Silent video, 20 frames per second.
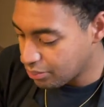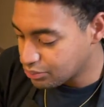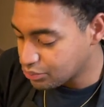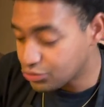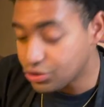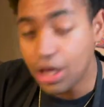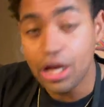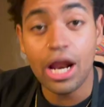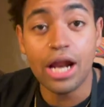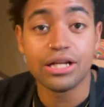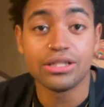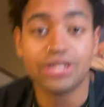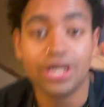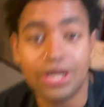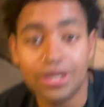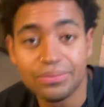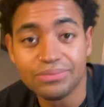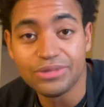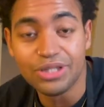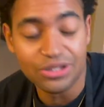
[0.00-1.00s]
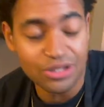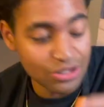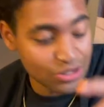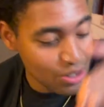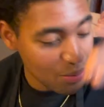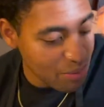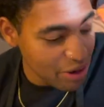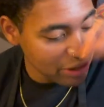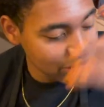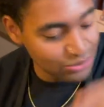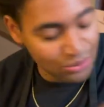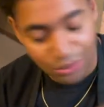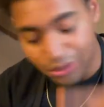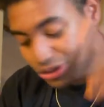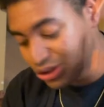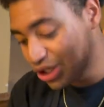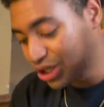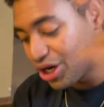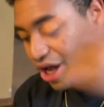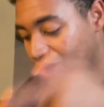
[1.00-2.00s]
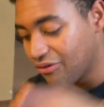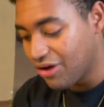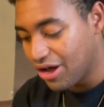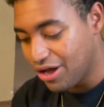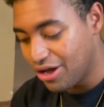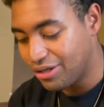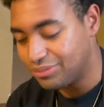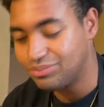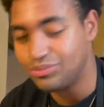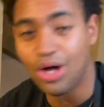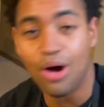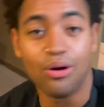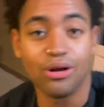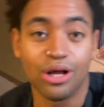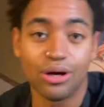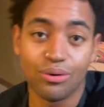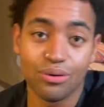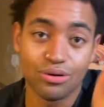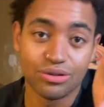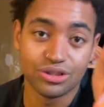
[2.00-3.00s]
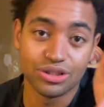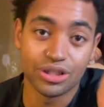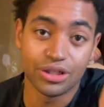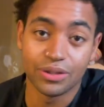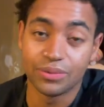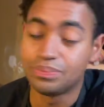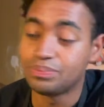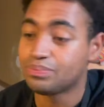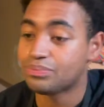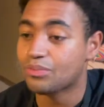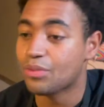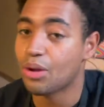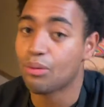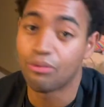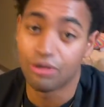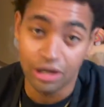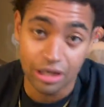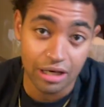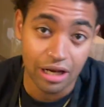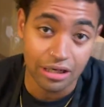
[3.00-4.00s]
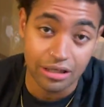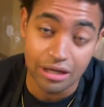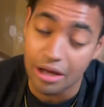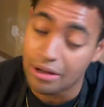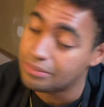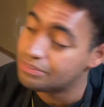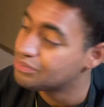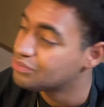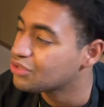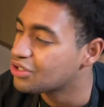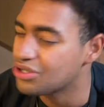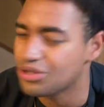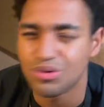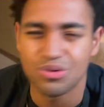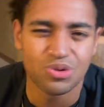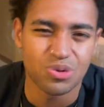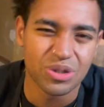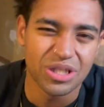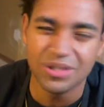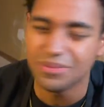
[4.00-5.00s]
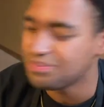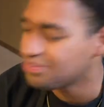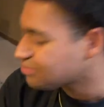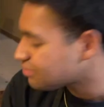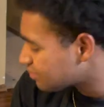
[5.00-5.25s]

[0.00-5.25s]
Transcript: 10 out of 10. This is the best orange chicken I ever had. I don't like orange chicken really like that. It's too sweet.